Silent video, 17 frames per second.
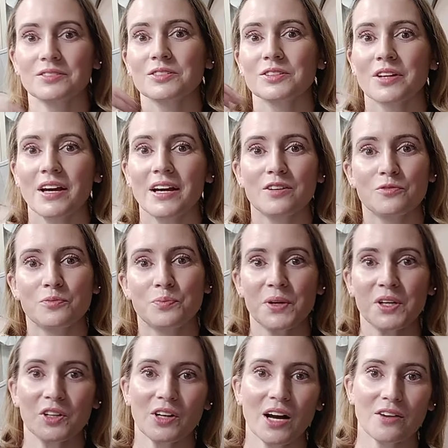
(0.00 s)
kind of
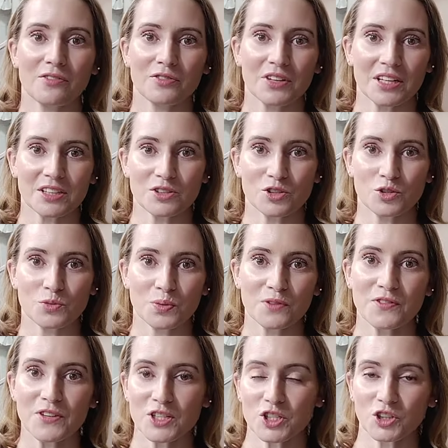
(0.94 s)
peel off that
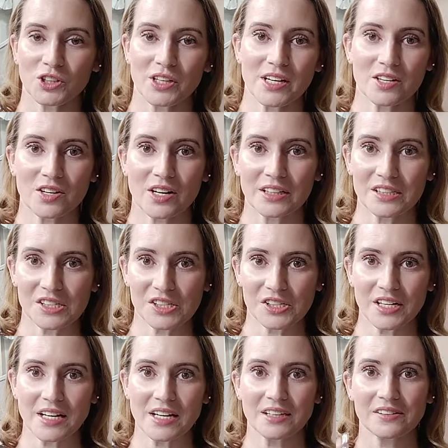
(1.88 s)
superficial layer on
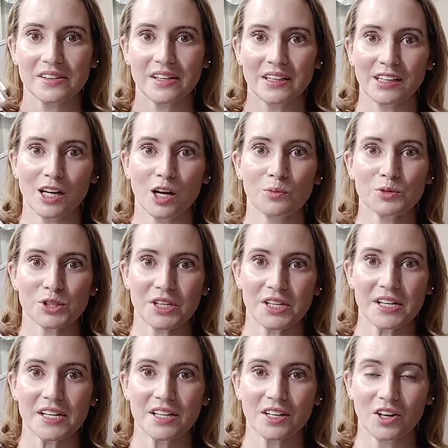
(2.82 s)
skin and then it helps
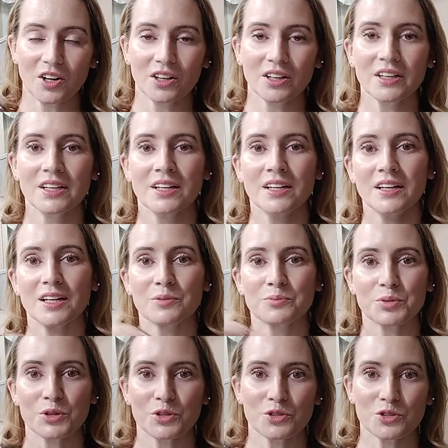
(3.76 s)
heal and
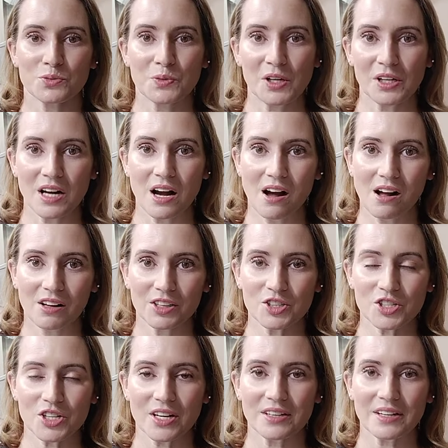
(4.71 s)
produce more
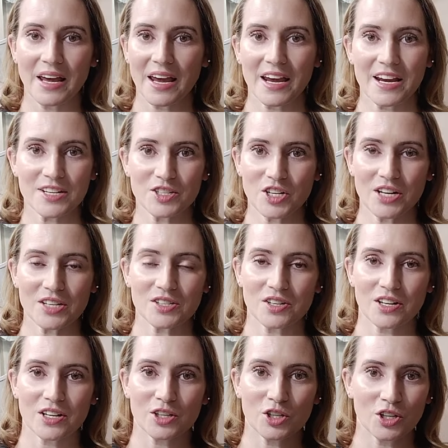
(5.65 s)
collagen. AHAs
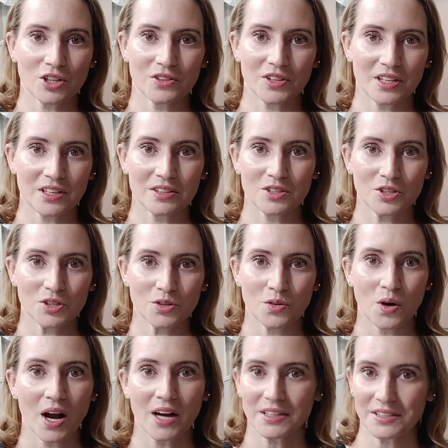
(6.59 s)
are a good thing too
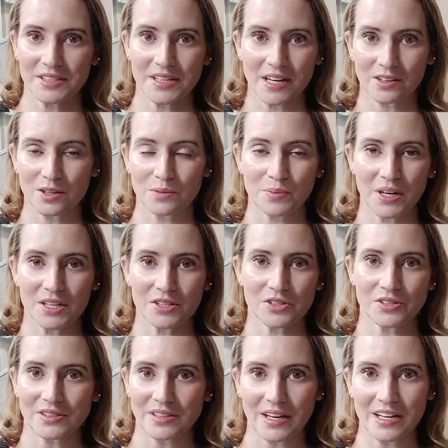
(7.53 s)
on a daily
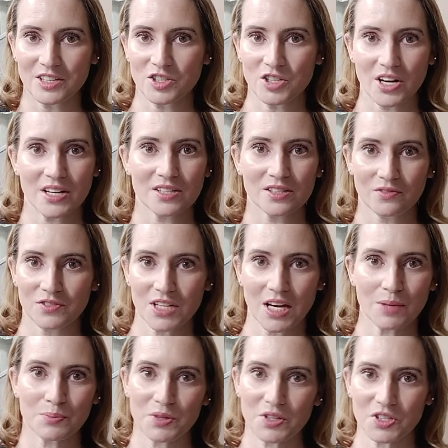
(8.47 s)
basis. AHAs of
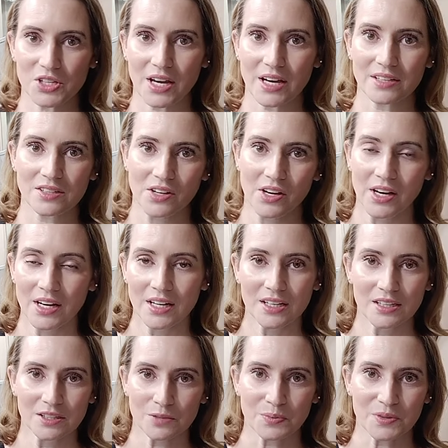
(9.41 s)
10%,
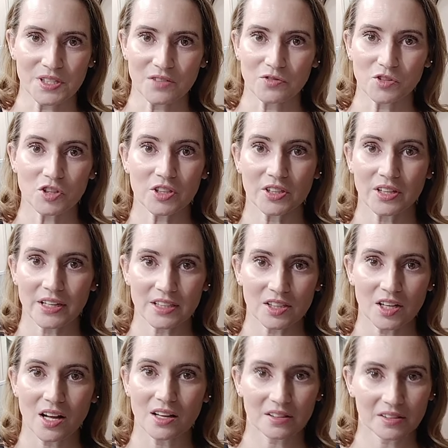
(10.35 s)
specifically
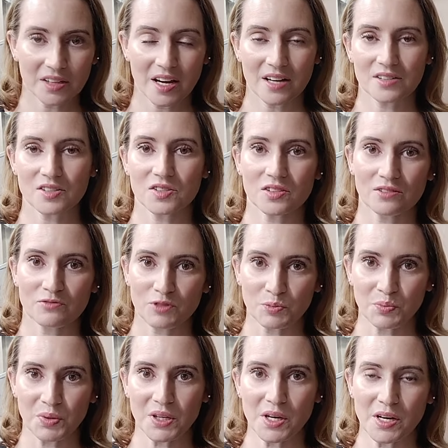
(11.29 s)
glycolic acid, and if the
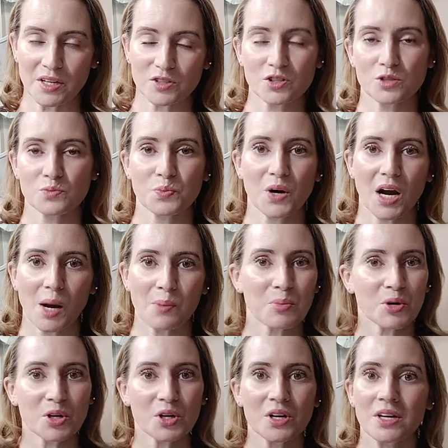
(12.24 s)
pH is
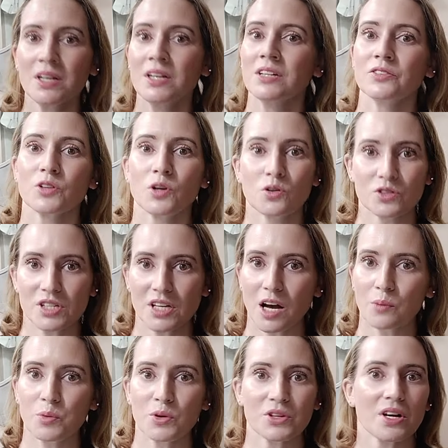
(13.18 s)
proper, those
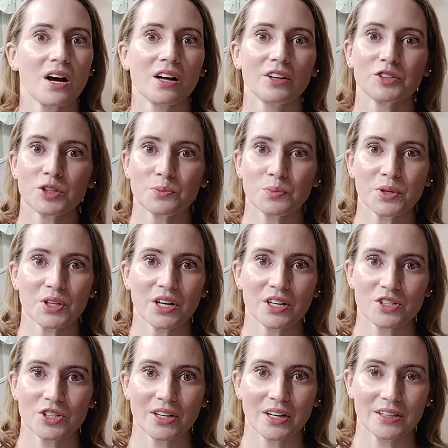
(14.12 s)
help with collagen
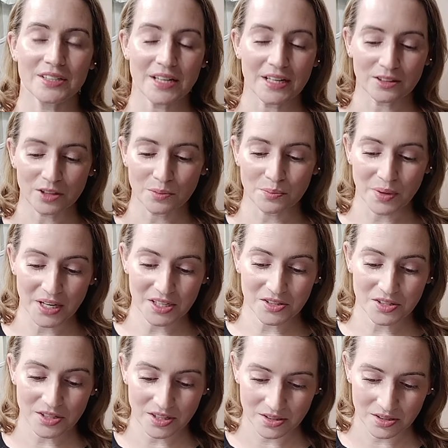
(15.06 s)
production on a daily
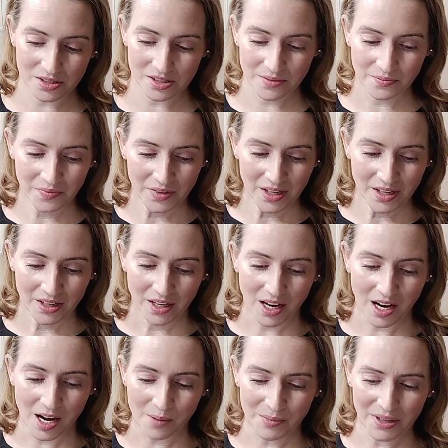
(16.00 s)
basis.
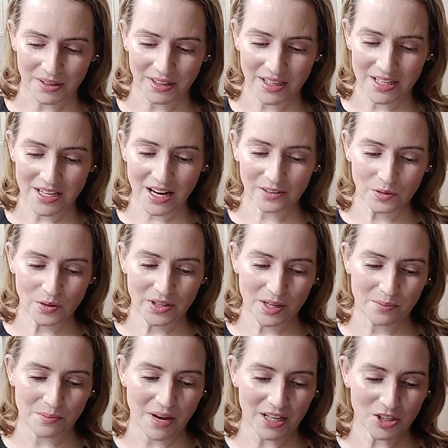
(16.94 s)
Um, and then another one
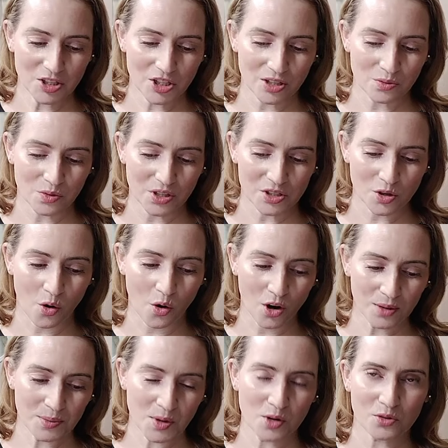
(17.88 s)
they mentioned was
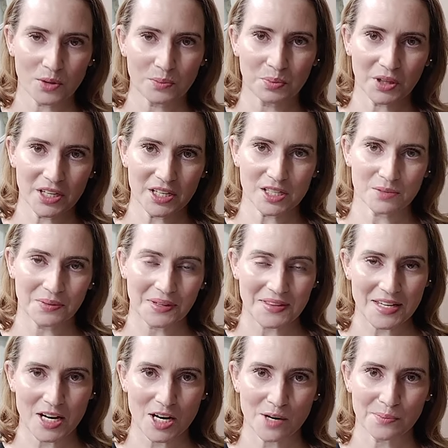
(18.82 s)
hormone replacement
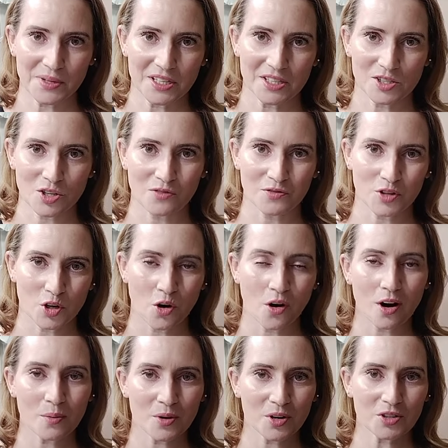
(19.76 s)
therapy. So if your
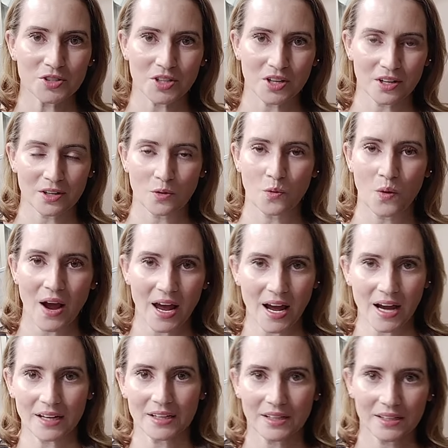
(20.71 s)
hormones are out of
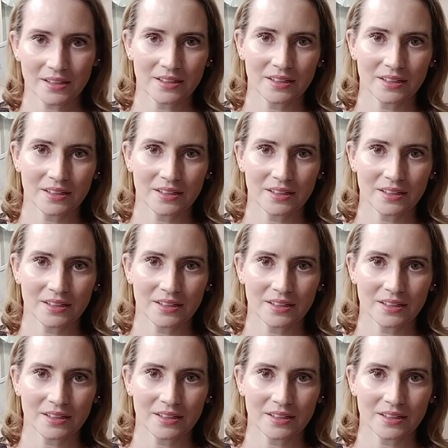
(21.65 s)
whack,